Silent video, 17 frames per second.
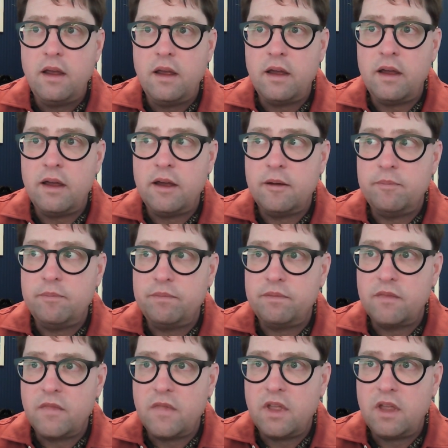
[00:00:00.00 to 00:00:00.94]

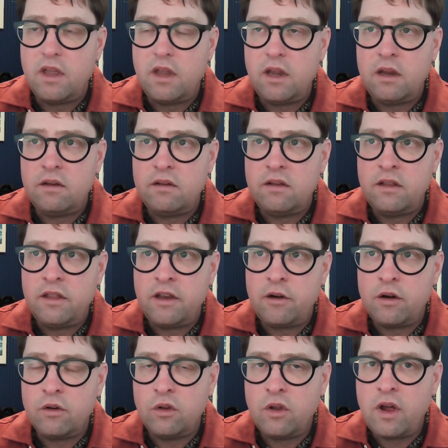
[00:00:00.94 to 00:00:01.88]

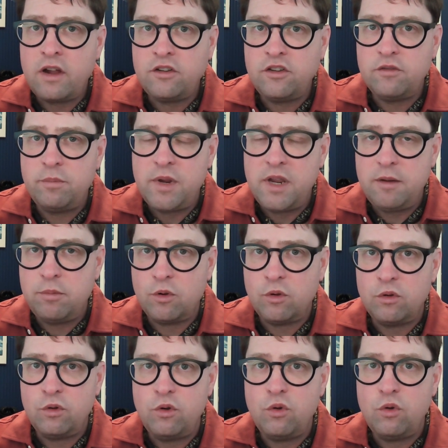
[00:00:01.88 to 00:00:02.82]
There are lots of
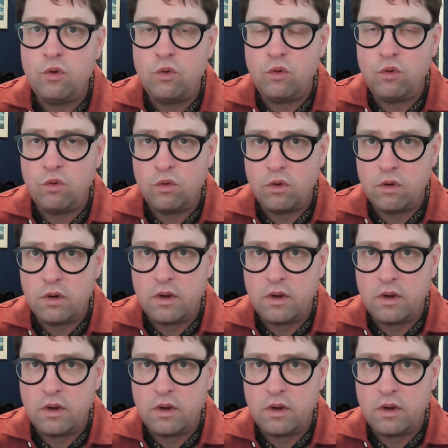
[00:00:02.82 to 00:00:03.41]
people who